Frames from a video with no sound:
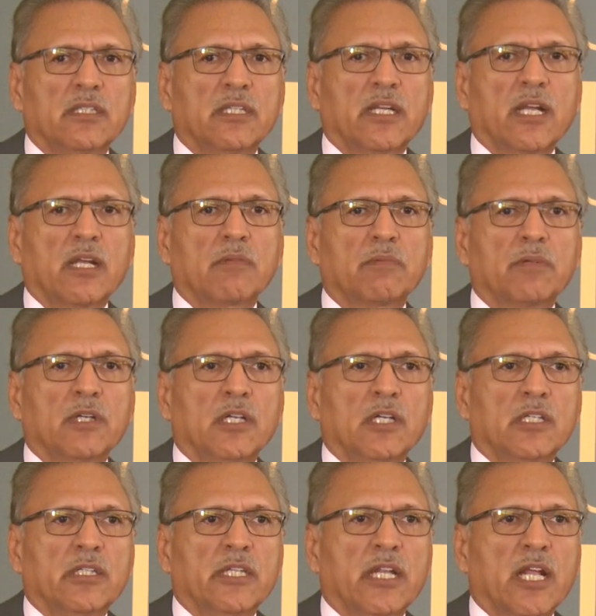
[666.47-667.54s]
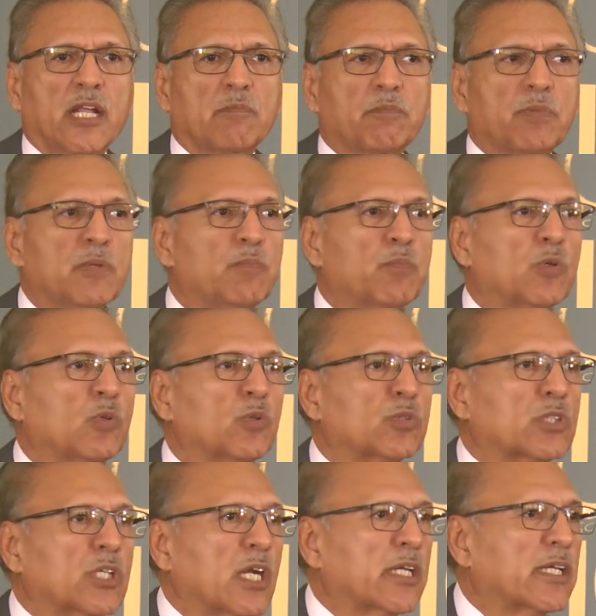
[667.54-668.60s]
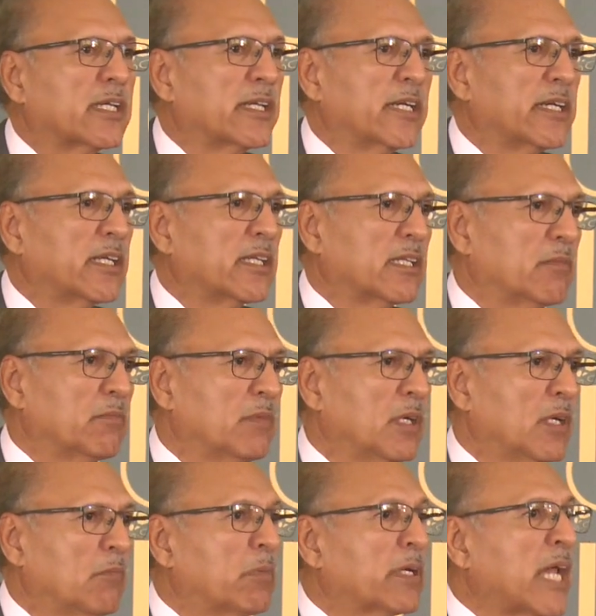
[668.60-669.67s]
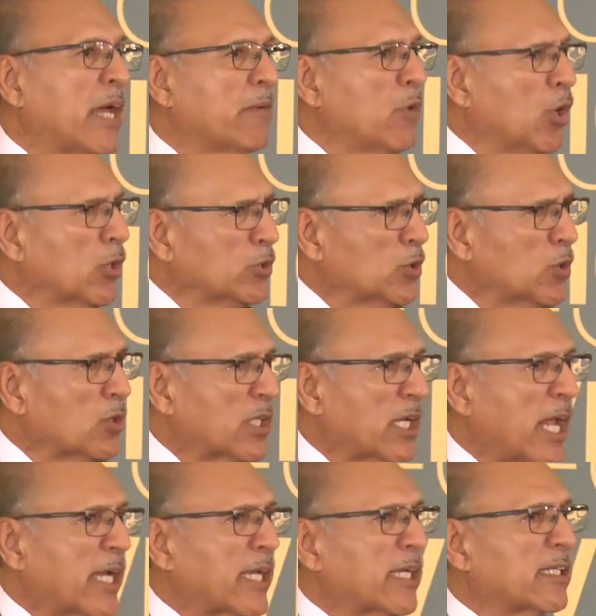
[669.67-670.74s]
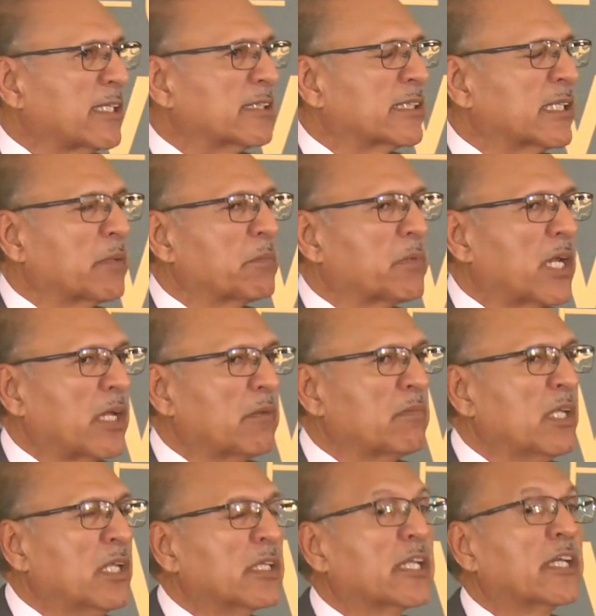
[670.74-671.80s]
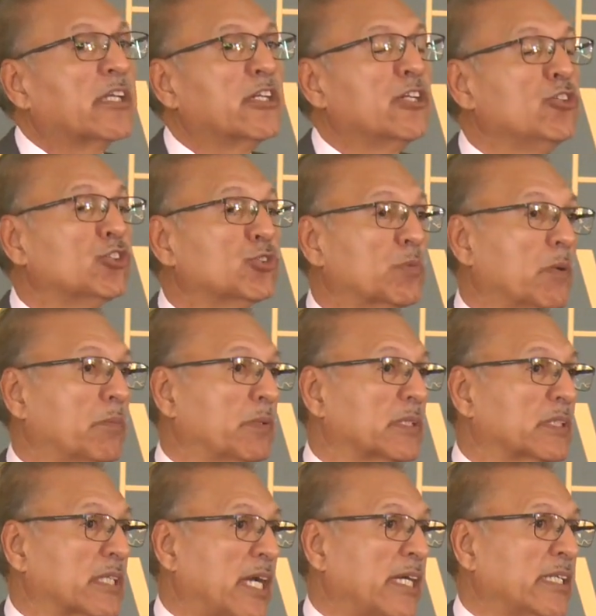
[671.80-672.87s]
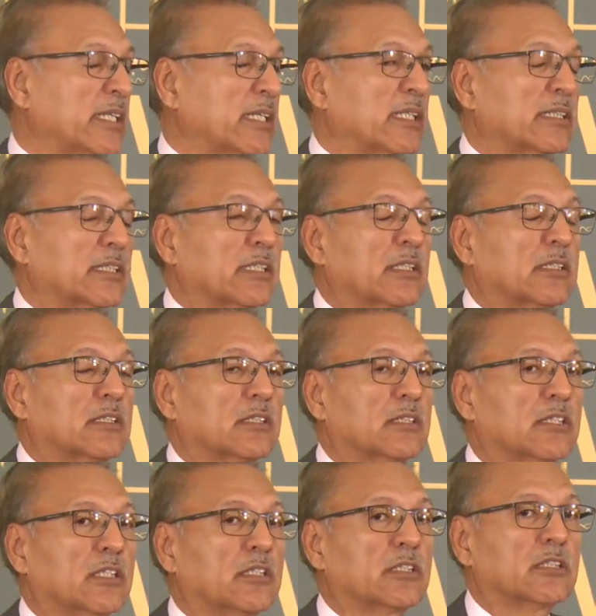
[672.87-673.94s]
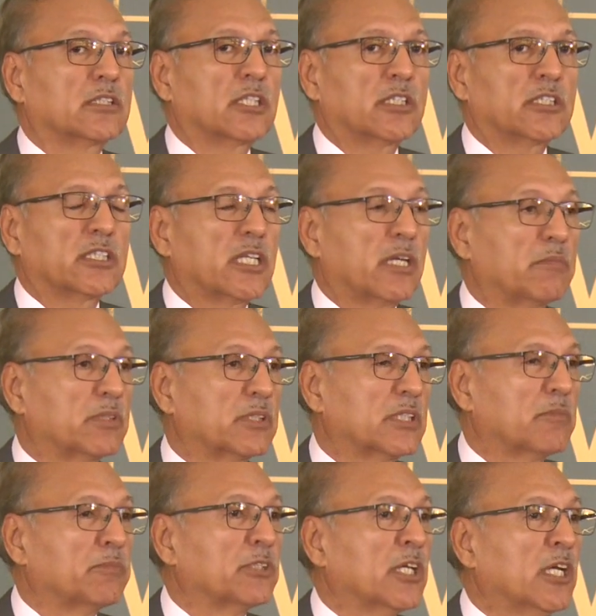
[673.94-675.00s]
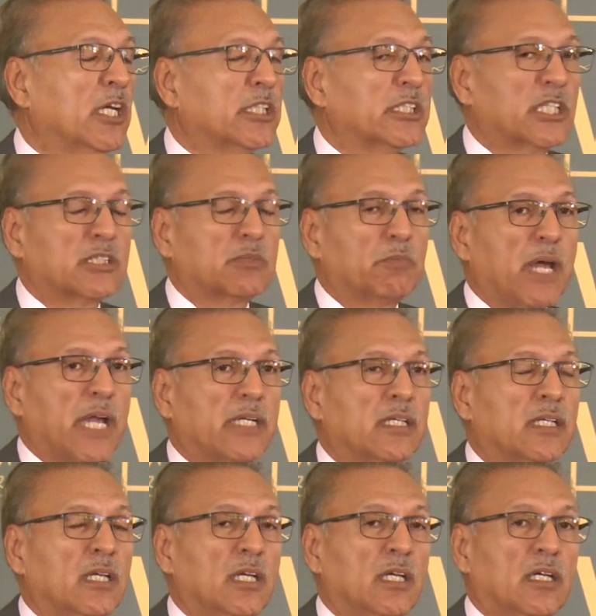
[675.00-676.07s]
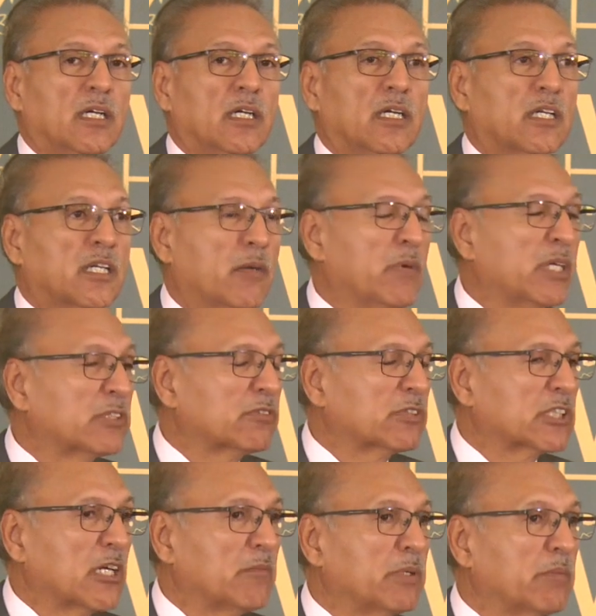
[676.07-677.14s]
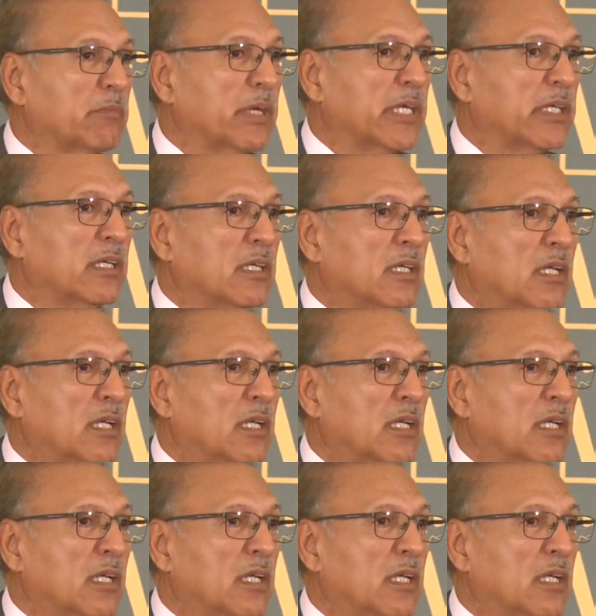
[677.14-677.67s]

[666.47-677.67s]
There are, there are people who start degrading them. But I'm also glad at the same time that newspapers write against such, such, such attempts, some, such bad uh, comments which are being made.